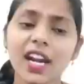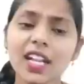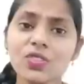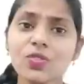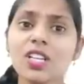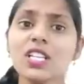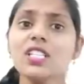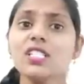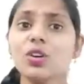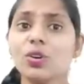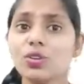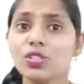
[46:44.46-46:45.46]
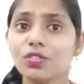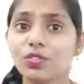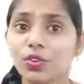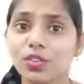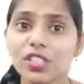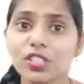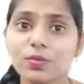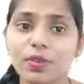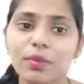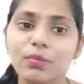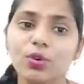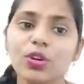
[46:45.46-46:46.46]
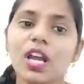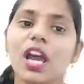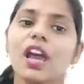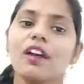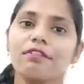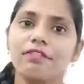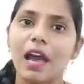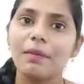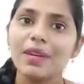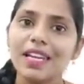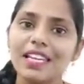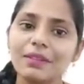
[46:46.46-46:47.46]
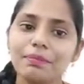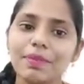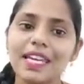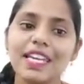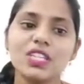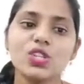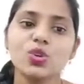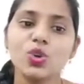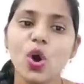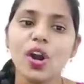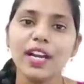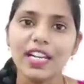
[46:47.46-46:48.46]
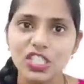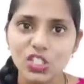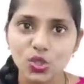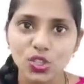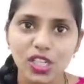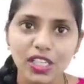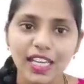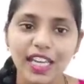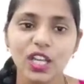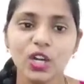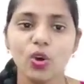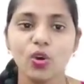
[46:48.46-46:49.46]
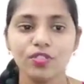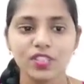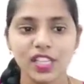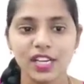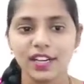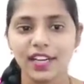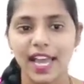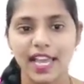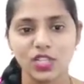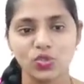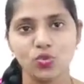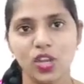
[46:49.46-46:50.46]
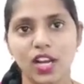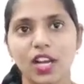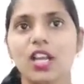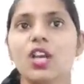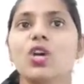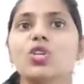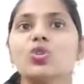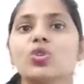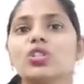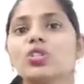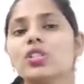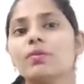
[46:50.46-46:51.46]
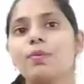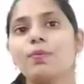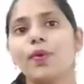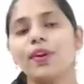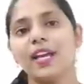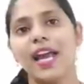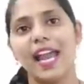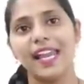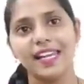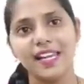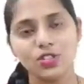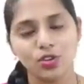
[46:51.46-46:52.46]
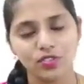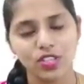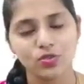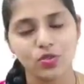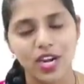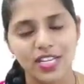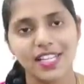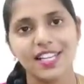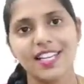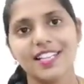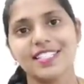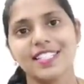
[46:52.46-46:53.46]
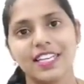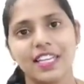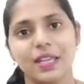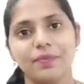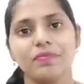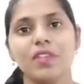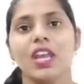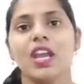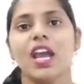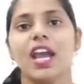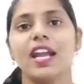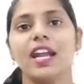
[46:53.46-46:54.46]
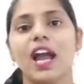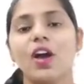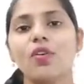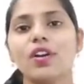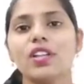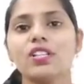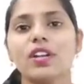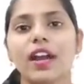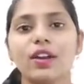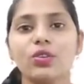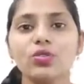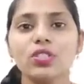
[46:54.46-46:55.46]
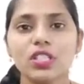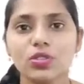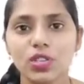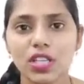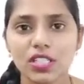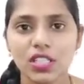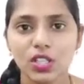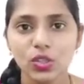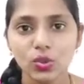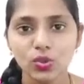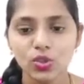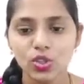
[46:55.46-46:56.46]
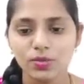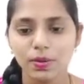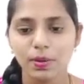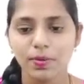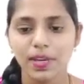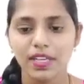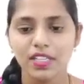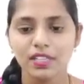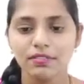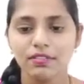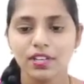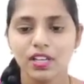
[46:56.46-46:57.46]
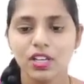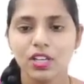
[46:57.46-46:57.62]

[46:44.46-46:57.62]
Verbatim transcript: and next one is they are also focusing to promote family based non institutional care of children as well. So, these are some important highlights of this Vatsalya scheme. And now, let us try to see today's Hindu newspaper PDF.